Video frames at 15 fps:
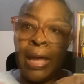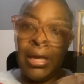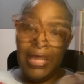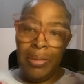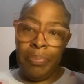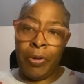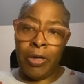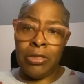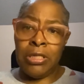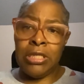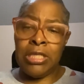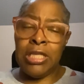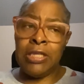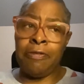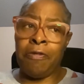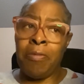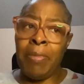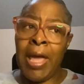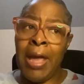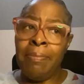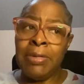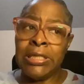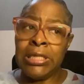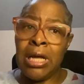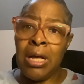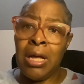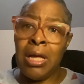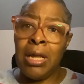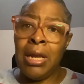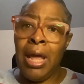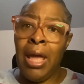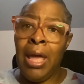I did purchase this from Amazon,